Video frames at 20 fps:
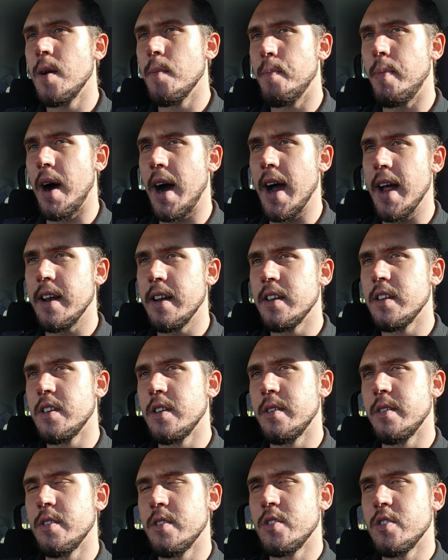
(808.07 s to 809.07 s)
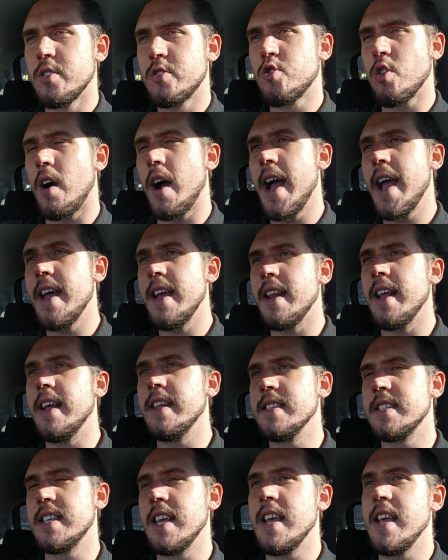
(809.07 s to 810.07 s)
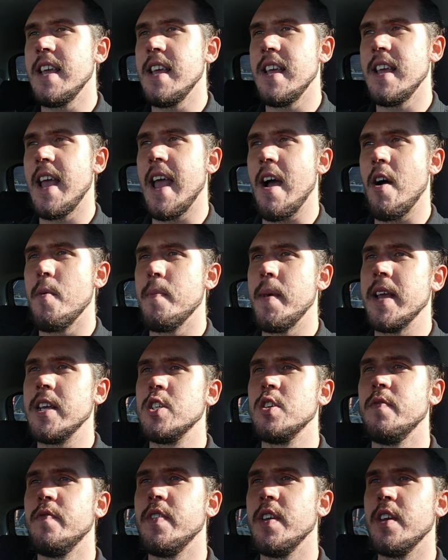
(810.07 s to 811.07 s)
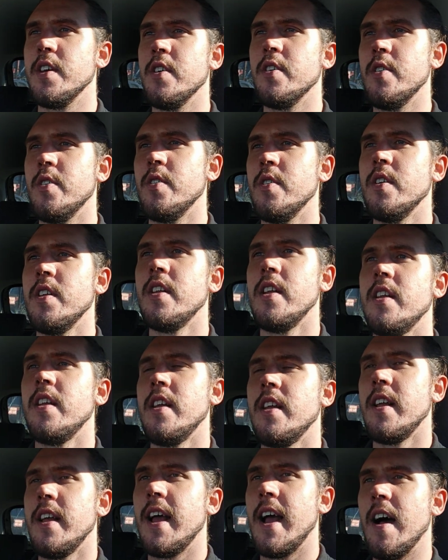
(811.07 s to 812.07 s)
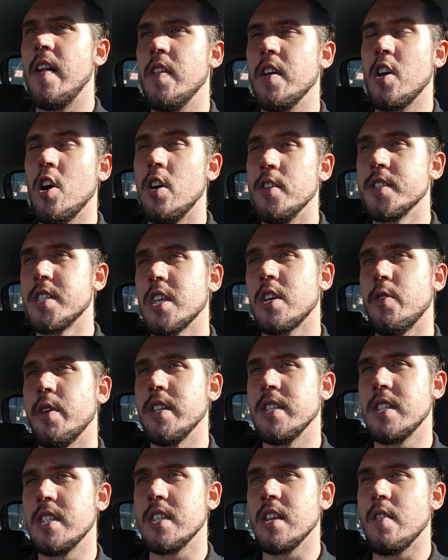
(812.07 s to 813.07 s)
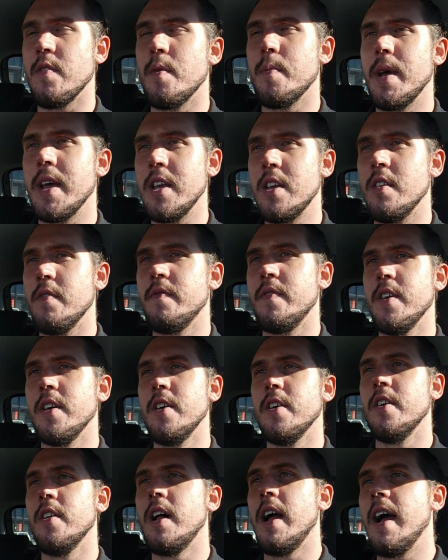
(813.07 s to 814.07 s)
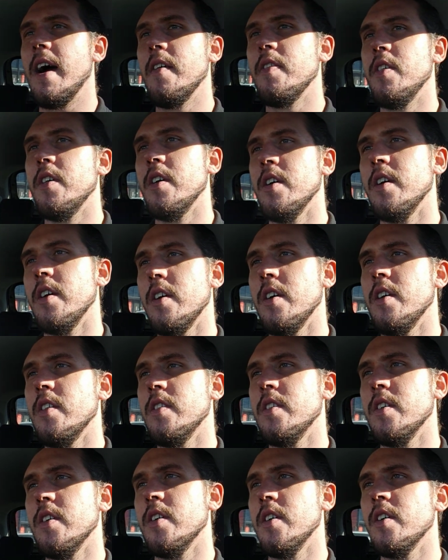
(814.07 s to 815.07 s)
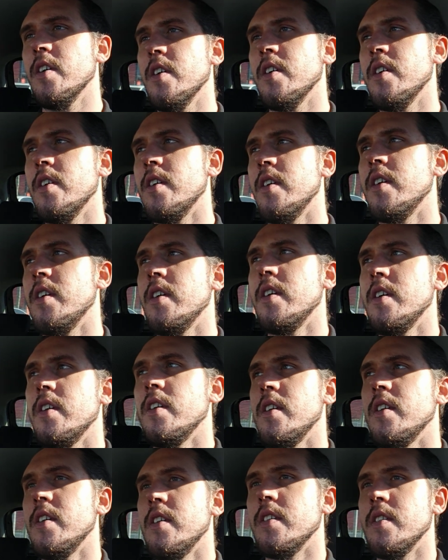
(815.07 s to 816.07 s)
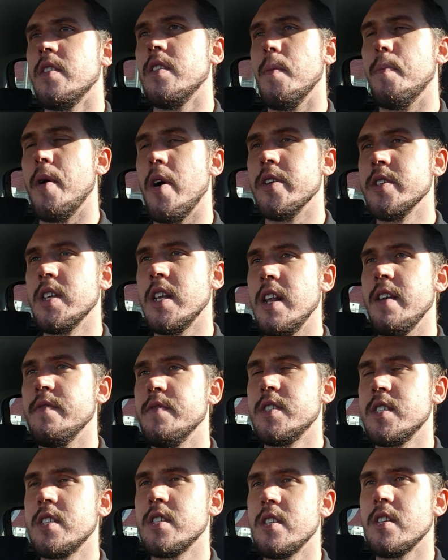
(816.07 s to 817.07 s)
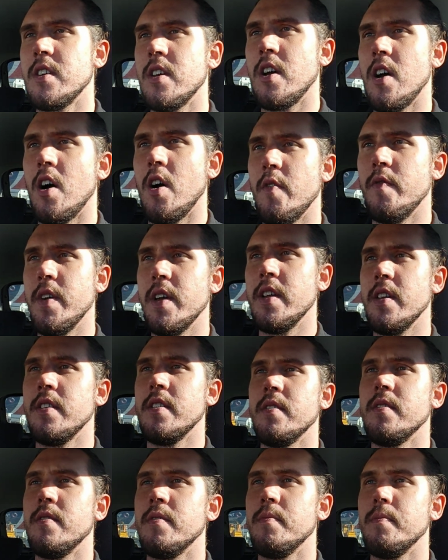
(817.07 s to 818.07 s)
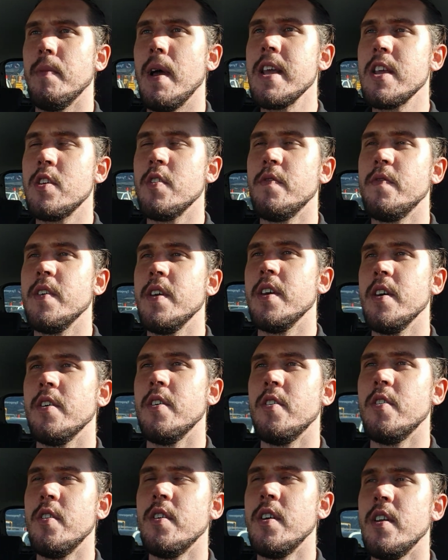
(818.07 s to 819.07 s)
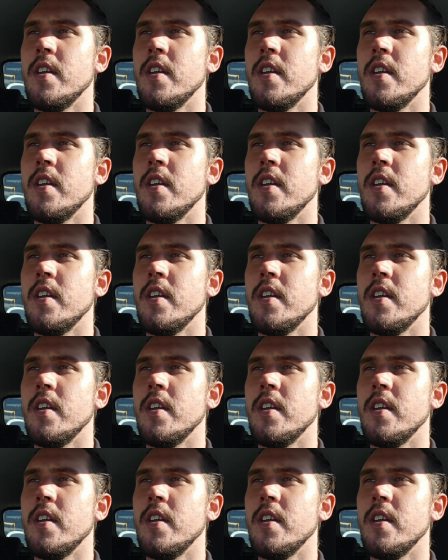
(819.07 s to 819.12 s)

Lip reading: But try it and see how it makes you feel, how the consequences of it make you feel, how the positives of it make you feel.